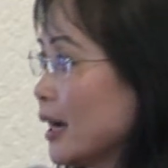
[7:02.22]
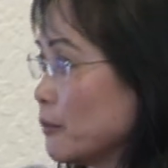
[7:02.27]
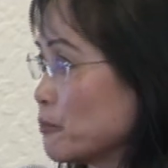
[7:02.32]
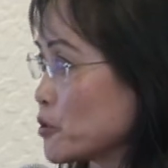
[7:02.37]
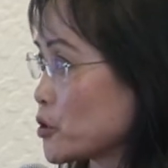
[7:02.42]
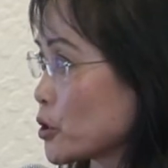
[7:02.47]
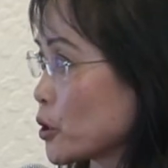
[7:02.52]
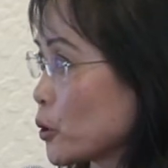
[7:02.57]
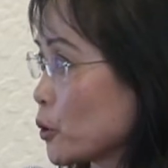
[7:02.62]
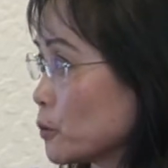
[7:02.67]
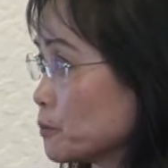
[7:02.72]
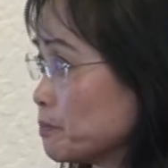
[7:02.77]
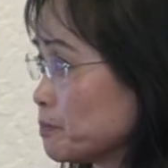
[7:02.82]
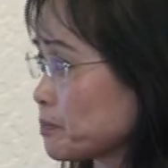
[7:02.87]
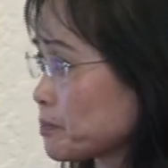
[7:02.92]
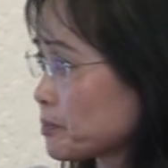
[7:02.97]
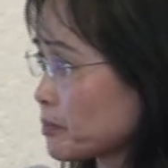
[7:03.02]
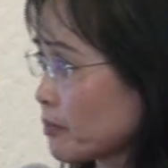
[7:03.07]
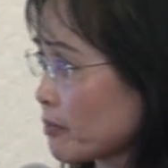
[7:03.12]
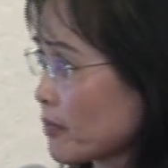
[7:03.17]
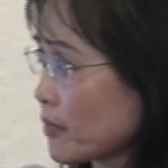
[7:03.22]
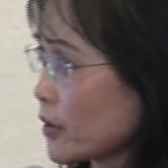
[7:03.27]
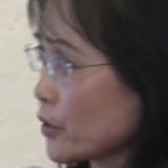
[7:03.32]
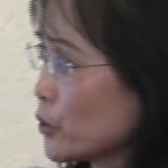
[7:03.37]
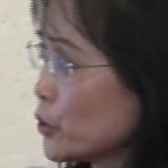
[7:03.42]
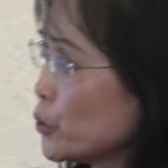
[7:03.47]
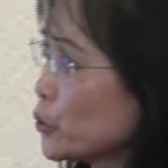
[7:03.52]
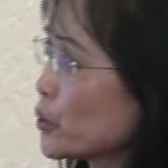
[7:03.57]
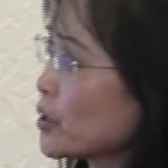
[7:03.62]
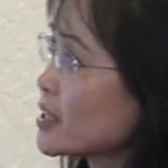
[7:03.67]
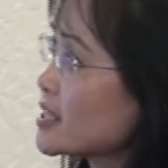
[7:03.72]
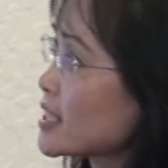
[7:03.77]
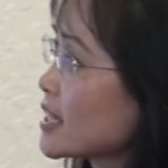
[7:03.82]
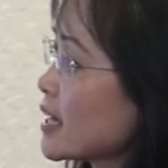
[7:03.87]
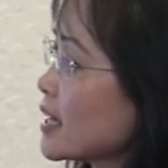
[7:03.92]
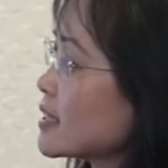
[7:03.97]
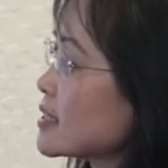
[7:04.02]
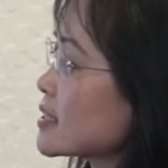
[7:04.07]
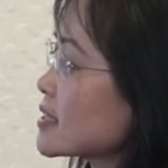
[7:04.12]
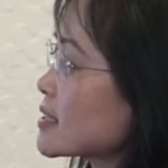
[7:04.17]
So you could
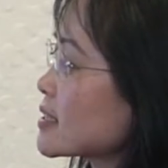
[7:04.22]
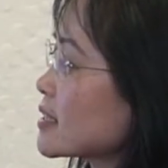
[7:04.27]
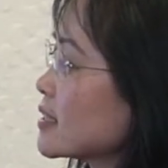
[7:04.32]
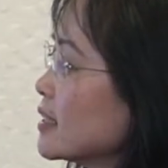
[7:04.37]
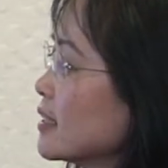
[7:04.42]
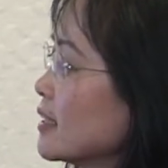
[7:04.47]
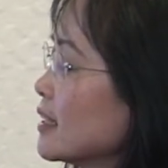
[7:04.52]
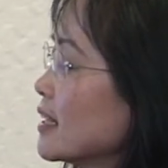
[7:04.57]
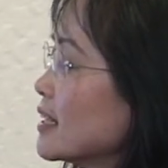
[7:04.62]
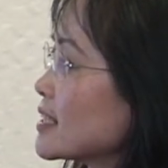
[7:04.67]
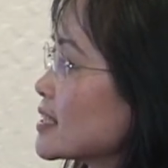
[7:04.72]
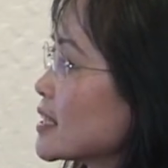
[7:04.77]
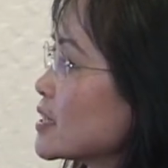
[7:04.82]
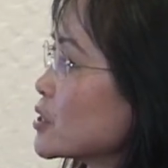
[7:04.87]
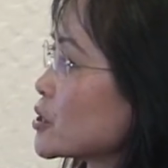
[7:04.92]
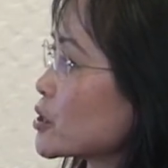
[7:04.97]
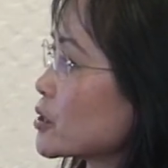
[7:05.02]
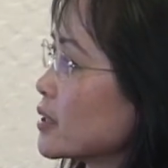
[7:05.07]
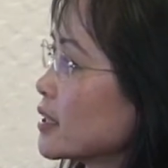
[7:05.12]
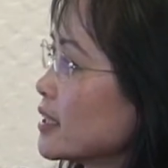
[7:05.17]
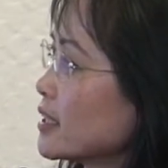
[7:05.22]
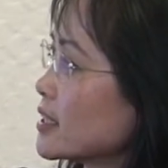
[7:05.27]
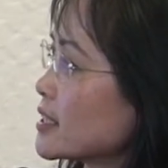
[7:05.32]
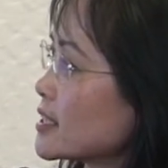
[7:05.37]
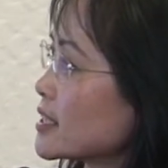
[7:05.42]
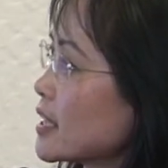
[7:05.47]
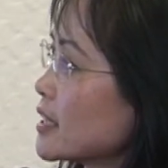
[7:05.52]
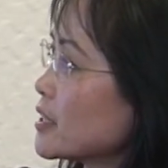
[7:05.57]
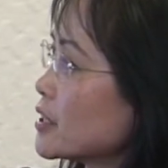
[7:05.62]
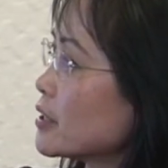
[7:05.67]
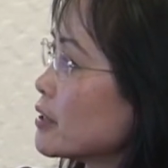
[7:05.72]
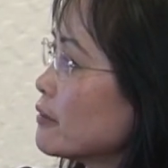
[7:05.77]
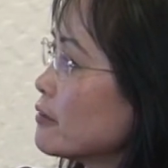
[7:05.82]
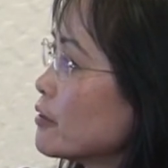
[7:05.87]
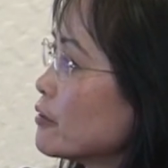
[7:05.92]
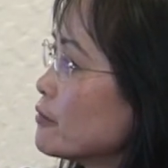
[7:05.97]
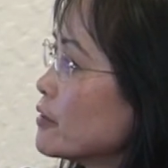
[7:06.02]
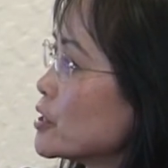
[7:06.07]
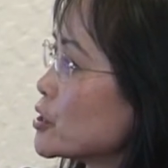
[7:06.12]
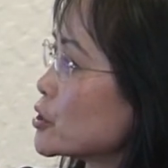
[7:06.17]
test essentially the center of
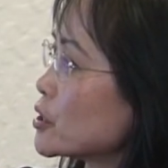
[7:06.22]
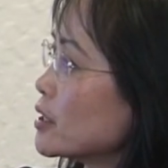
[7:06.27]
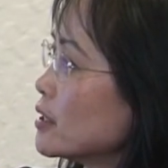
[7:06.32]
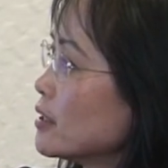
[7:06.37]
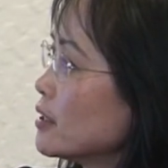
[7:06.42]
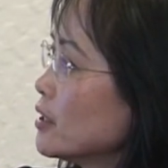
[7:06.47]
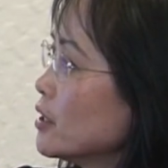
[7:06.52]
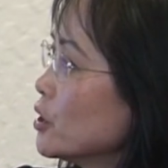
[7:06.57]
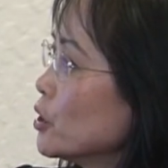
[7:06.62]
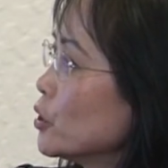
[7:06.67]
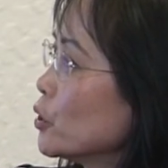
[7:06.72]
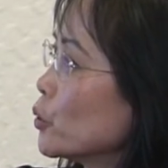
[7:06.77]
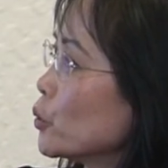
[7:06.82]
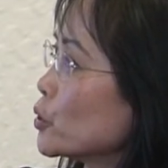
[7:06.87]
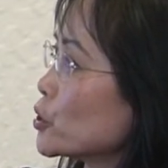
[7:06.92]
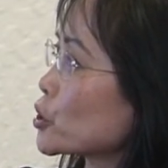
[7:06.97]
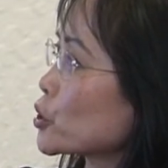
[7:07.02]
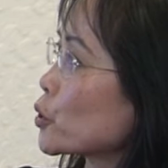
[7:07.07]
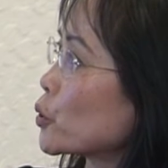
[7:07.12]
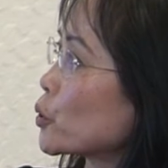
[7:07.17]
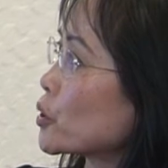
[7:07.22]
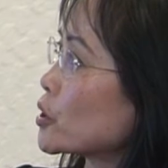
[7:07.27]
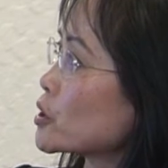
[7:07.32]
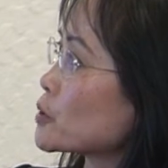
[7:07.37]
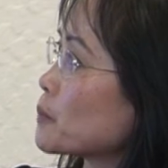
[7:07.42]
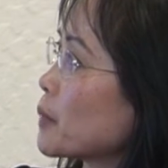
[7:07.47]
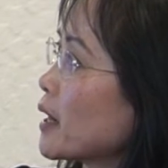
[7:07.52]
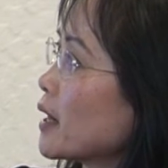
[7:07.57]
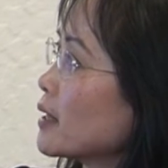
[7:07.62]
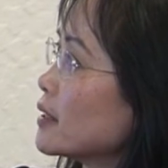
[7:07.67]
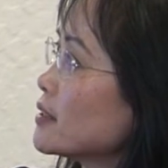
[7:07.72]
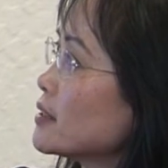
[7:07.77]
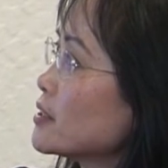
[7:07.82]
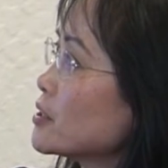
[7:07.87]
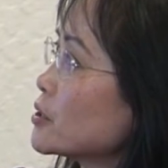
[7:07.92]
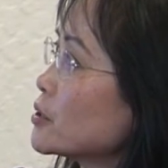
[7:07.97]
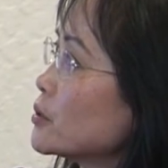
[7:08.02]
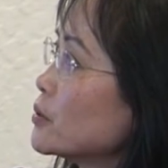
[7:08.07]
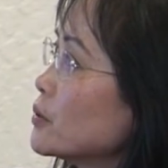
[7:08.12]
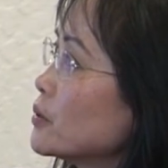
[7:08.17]
your vision, which
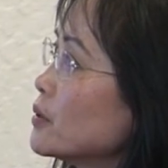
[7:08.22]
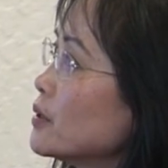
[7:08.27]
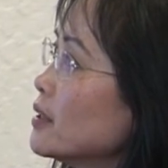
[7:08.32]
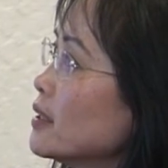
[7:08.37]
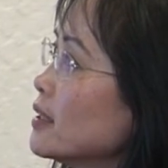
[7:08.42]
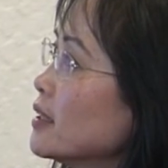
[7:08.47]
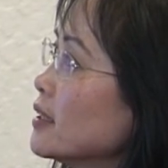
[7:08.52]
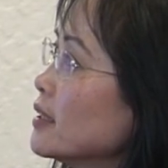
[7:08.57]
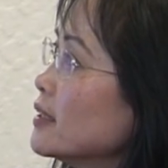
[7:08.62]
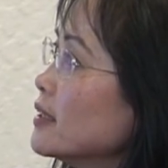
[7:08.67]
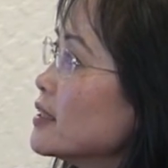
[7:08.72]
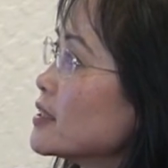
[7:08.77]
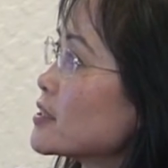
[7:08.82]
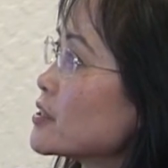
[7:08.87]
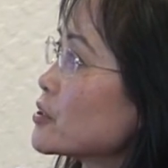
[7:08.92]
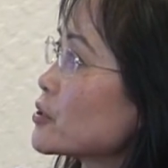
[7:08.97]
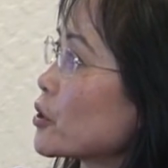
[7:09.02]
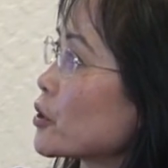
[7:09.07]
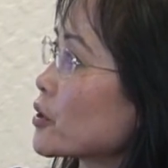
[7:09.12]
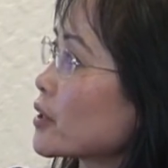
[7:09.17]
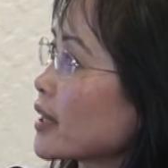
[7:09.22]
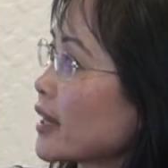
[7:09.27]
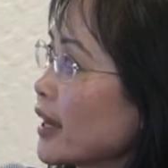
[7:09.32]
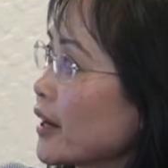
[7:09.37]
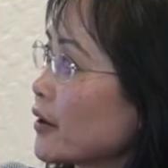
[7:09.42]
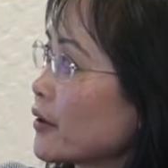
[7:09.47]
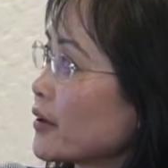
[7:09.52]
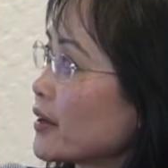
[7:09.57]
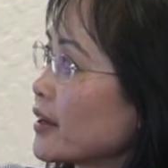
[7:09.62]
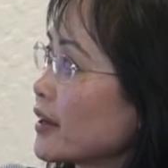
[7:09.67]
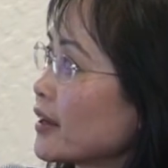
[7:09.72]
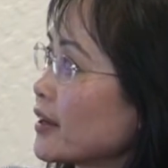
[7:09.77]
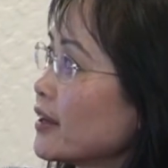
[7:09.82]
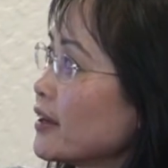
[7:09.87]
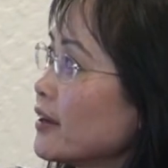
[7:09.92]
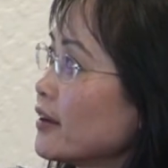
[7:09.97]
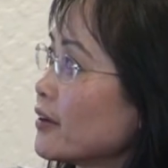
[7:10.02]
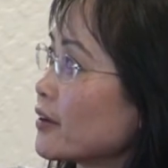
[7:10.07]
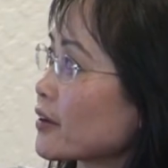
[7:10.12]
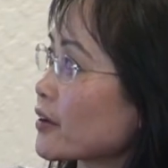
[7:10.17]
corresponds to this dark area
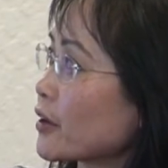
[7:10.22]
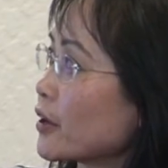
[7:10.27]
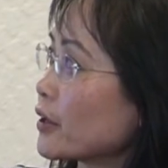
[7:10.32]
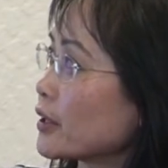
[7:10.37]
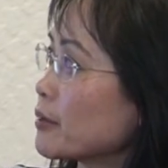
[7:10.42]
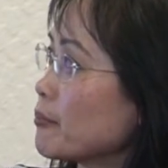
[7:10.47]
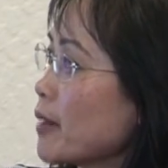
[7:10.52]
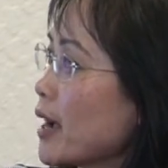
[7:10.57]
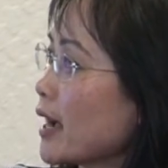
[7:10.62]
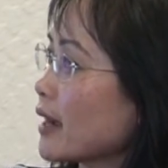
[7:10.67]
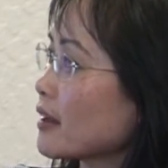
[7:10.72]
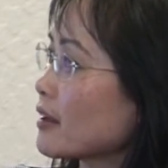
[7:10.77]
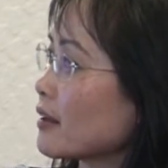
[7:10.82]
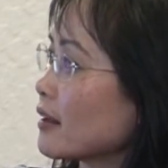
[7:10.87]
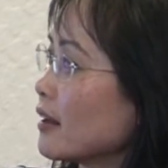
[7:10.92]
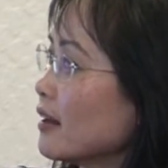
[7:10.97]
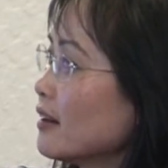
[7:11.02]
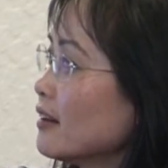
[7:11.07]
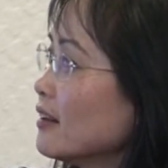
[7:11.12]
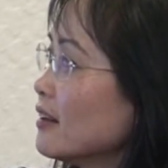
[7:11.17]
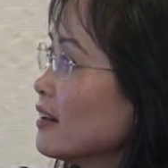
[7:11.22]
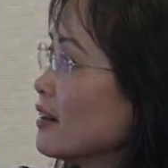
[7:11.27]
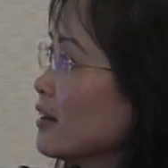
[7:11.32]
here called the macula.